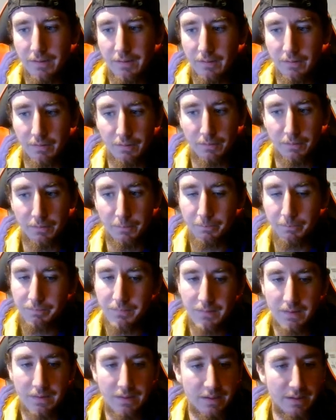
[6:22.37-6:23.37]
So,
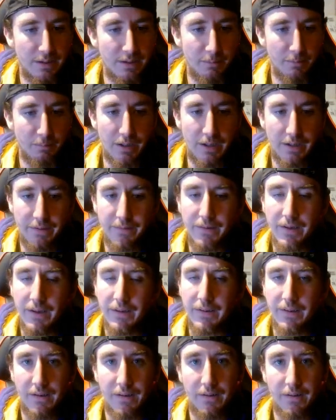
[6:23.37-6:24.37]
yep, I
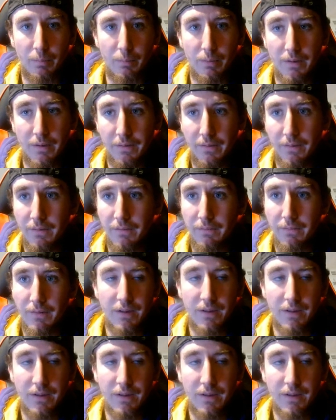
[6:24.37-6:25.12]
take that as a positive.